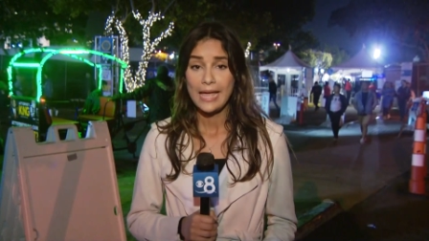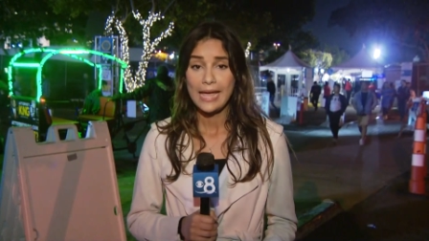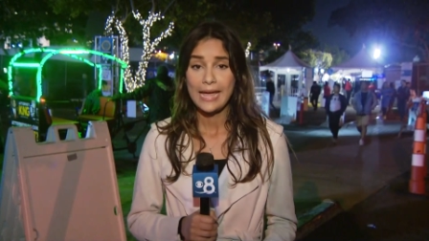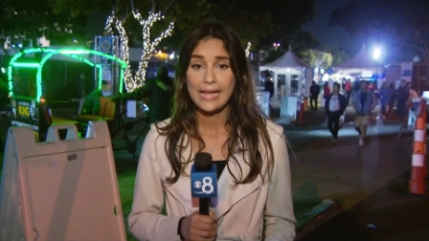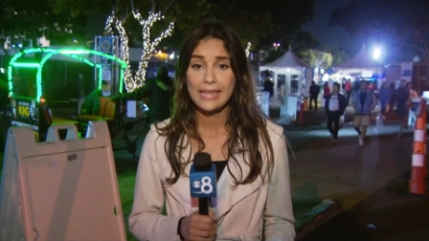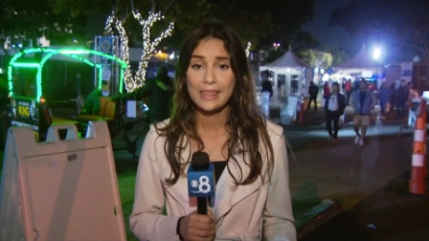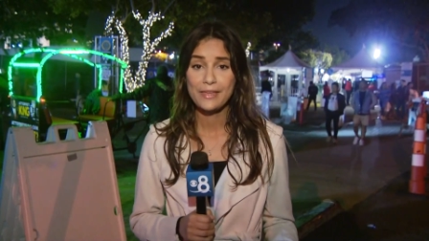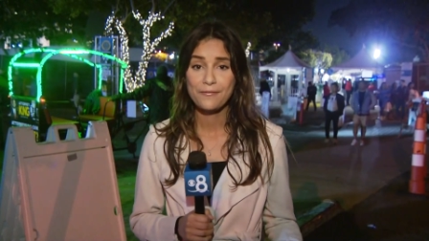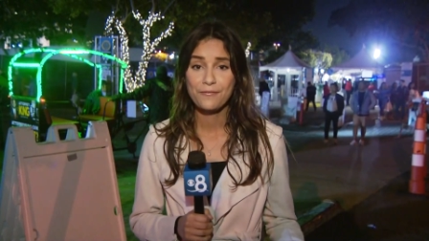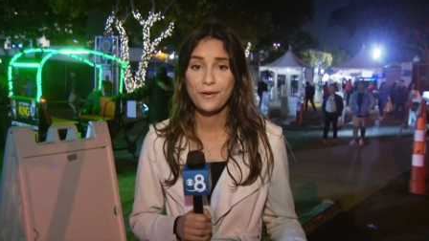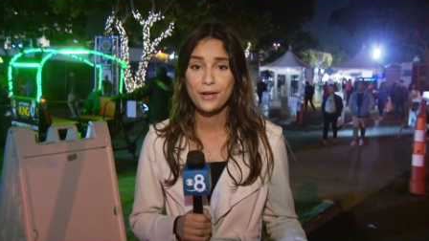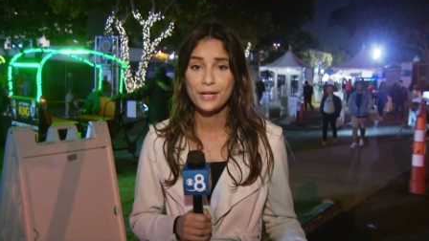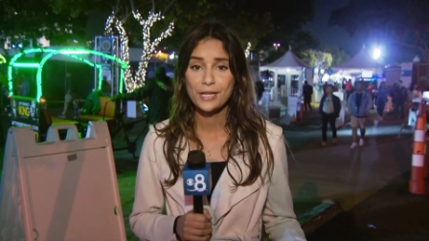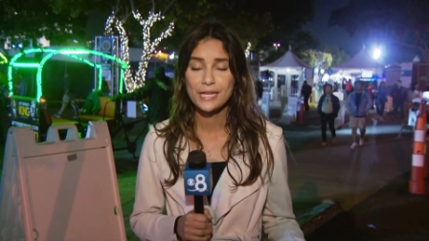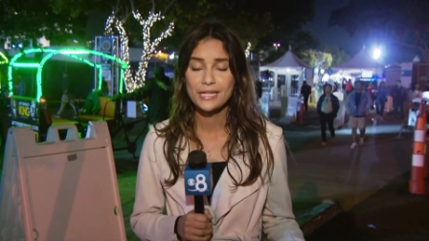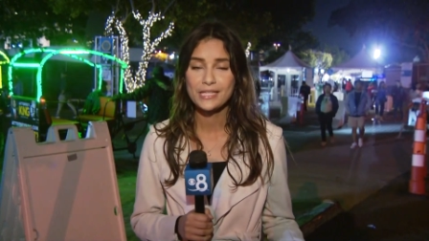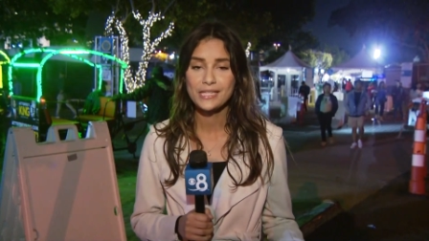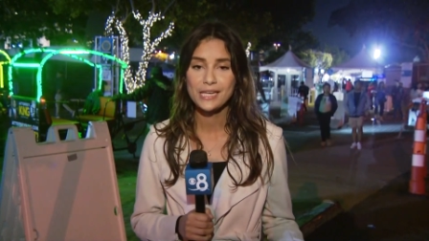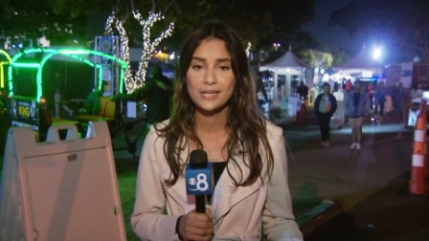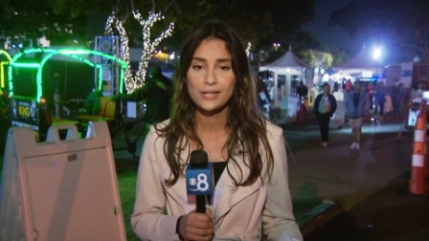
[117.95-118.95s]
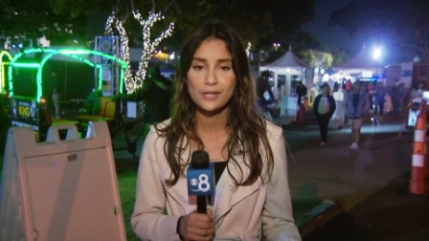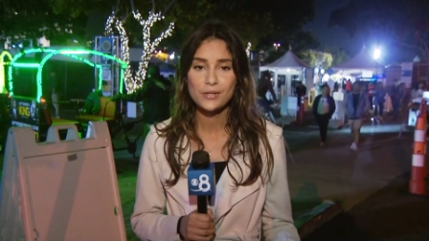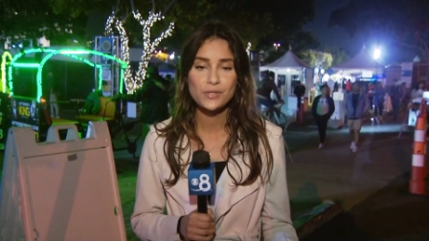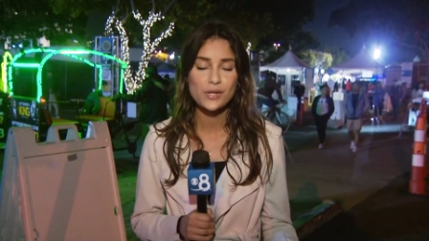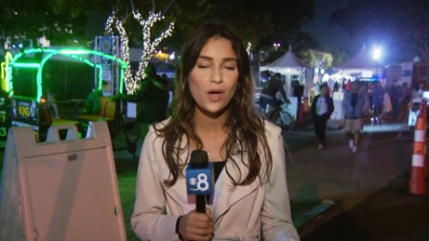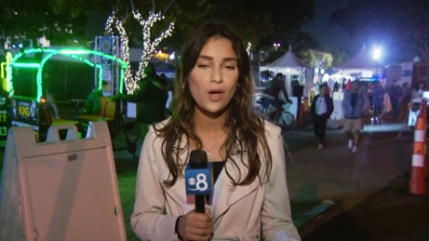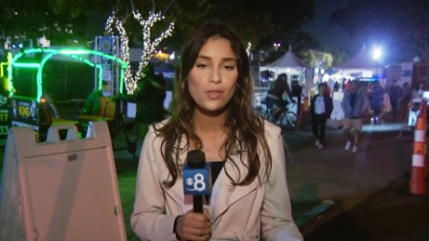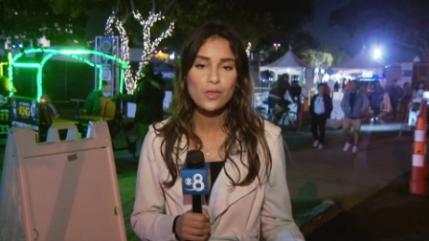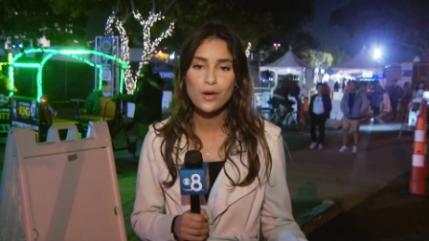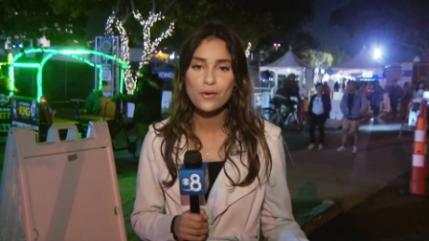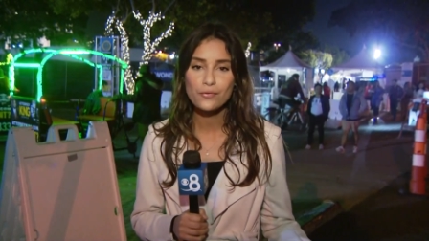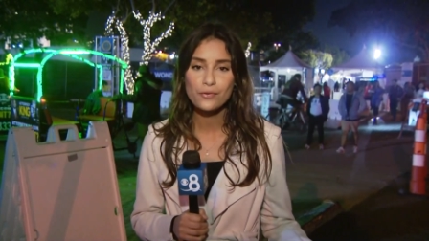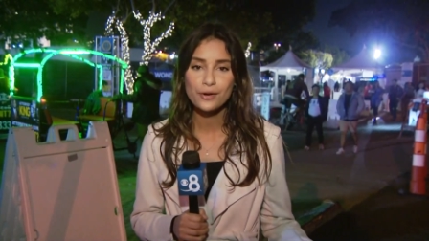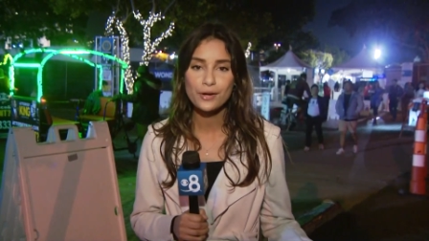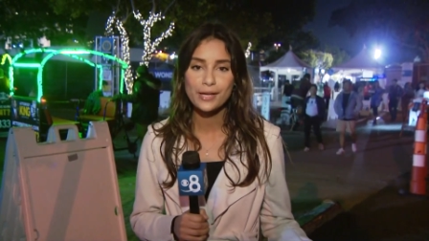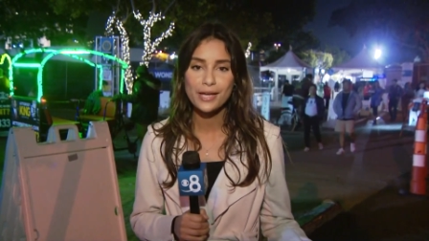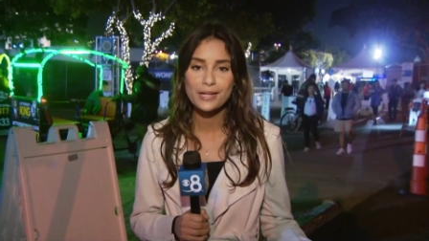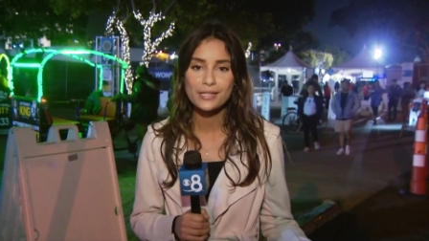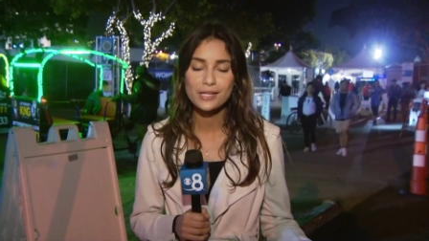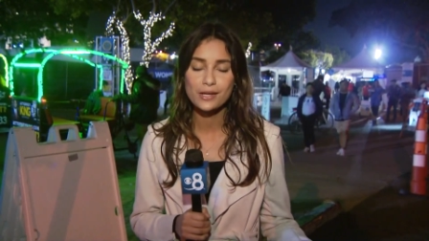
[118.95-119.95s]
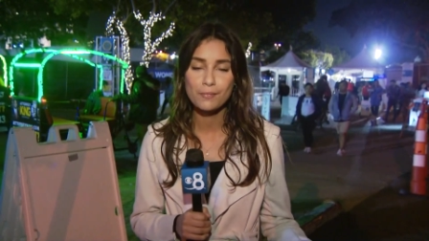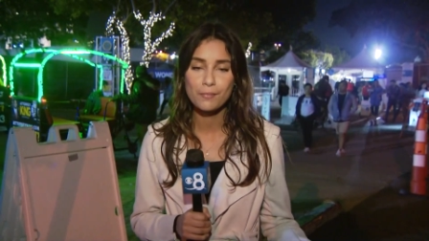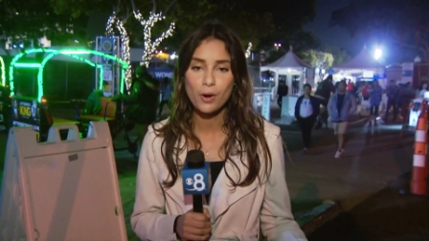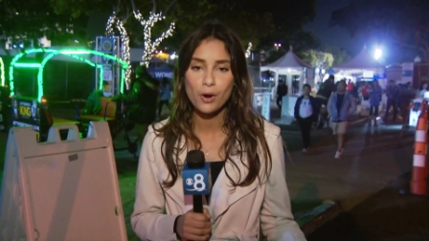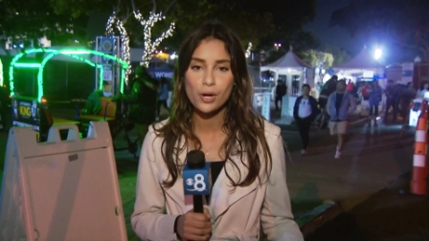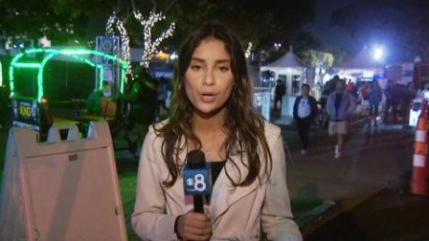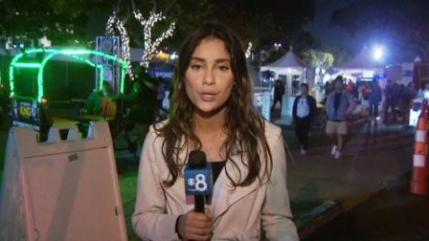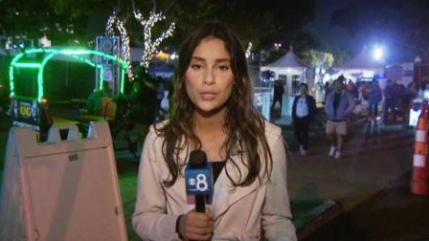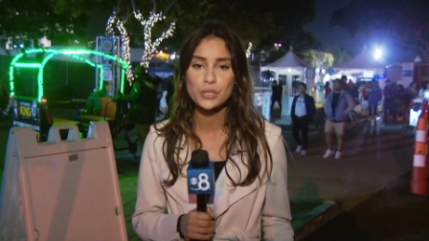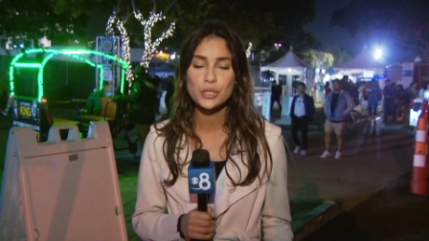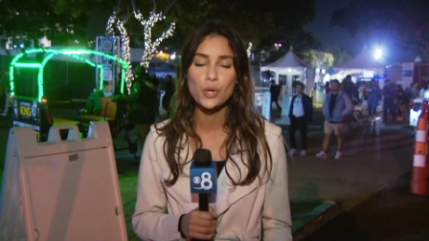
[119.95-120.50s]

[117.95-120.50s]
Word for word: And the fun continues all over again tomorrow.